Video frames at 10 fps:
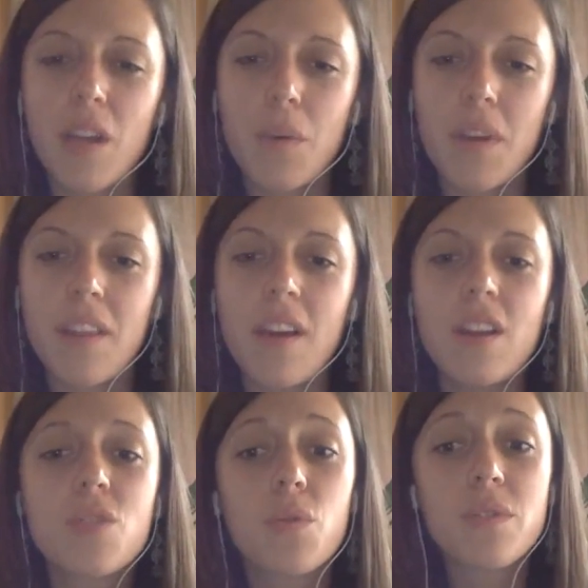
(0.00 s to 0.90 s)
with
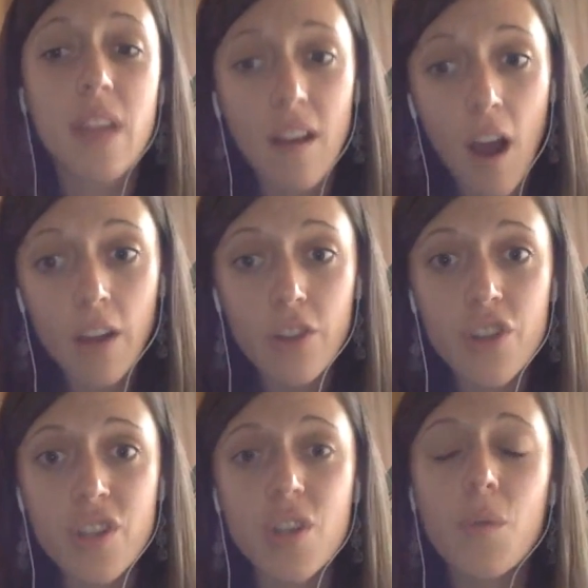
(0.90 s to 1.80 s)
school
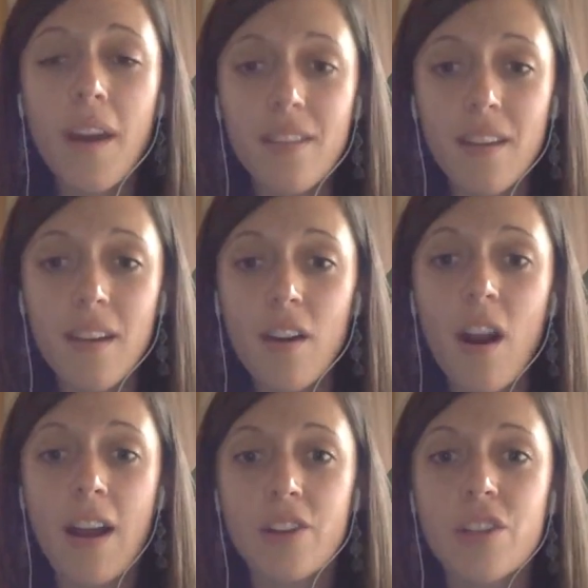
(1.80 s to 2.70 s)
psychologists who I think
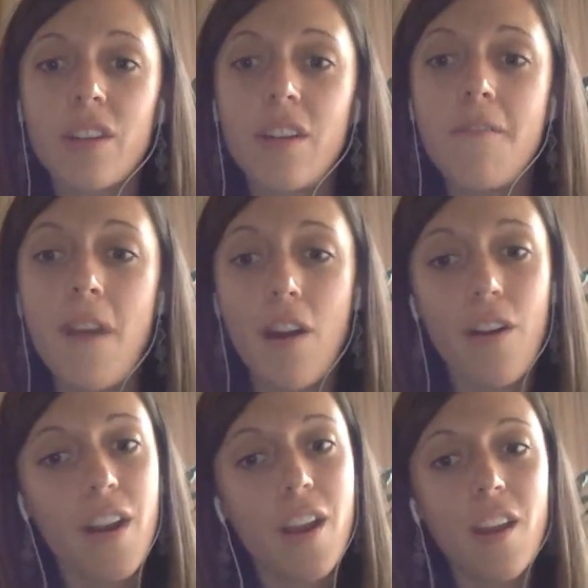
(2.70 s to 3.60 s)
are actually
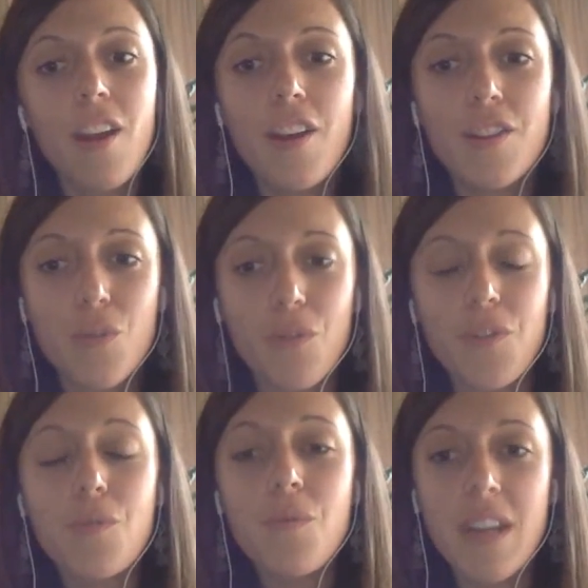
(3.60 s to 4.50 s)
very sort
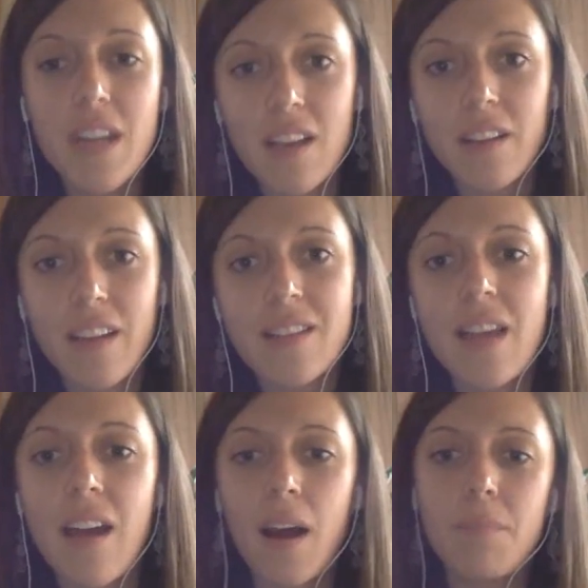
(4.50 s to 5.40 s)
of uniquely
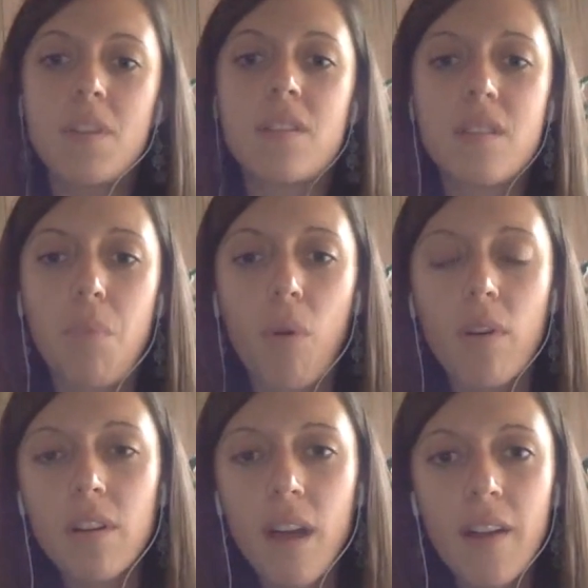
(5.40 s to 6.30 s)
set up to
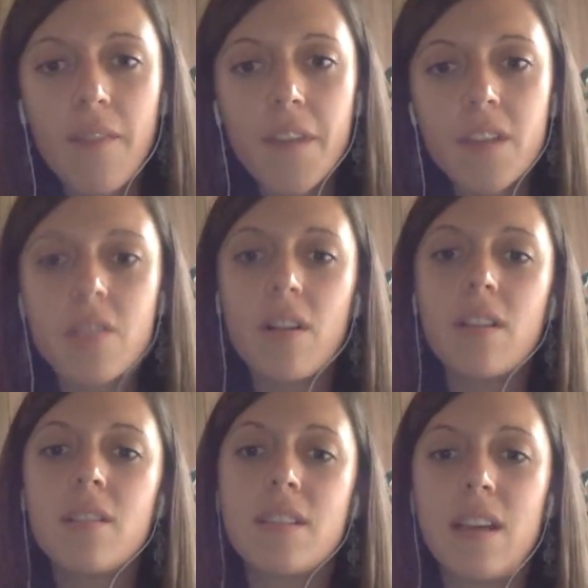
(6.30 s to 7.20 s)
support a lot of these
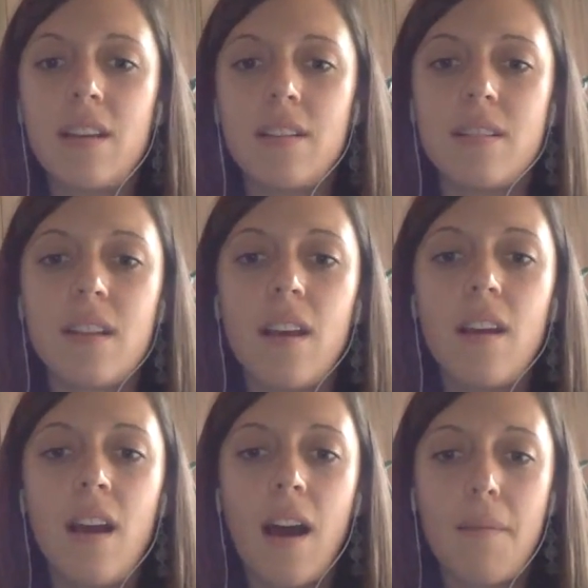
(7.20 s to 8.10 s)
students is
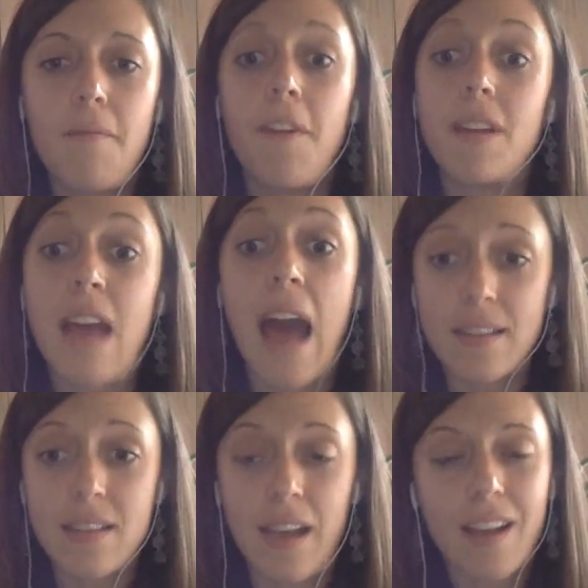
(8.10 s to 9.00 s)

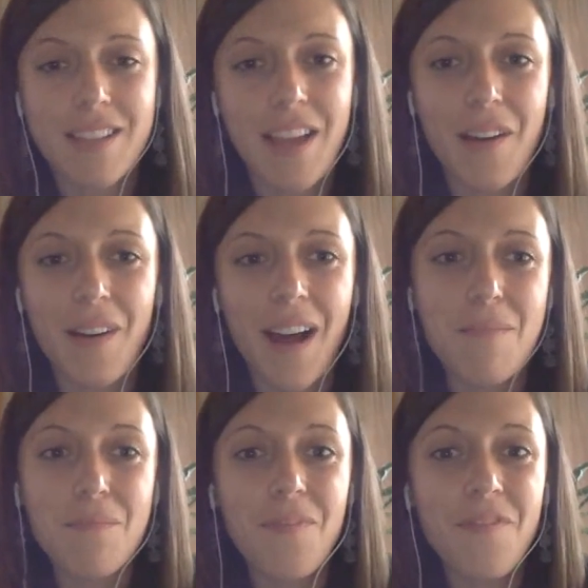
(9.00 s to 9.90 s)
fantastic. So
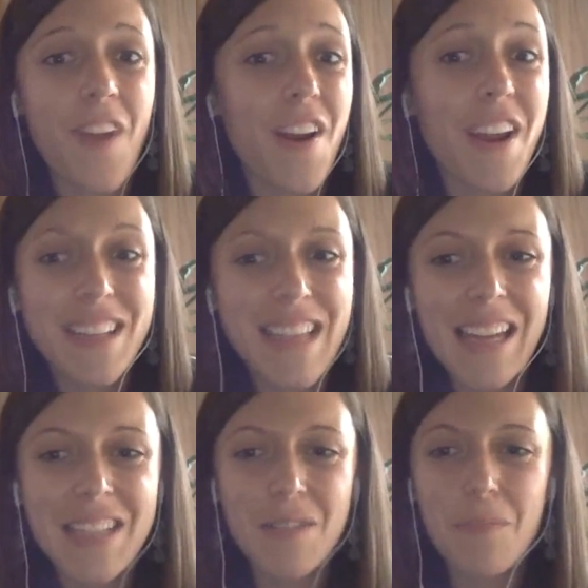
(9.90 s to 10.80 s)
I'm very
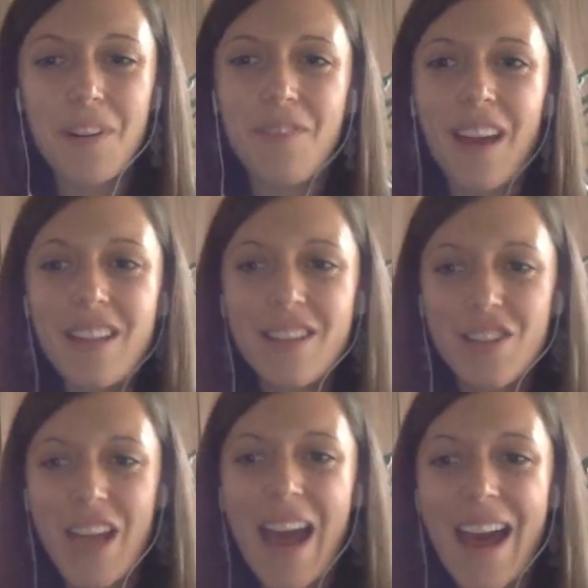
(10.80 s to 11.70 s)
excited to have been invited
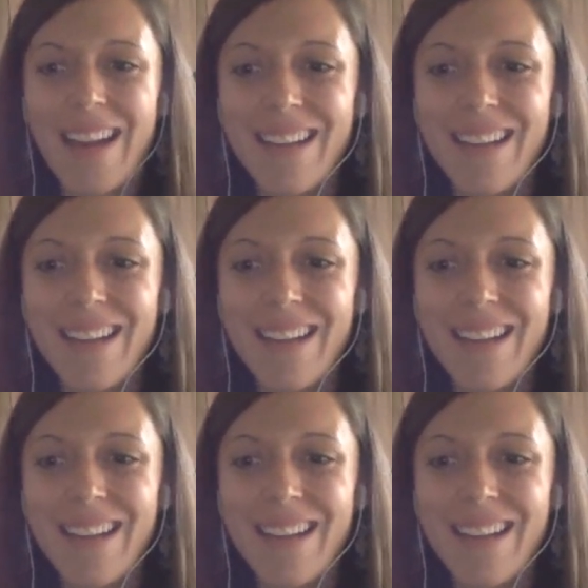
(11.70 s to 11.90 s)
to chat.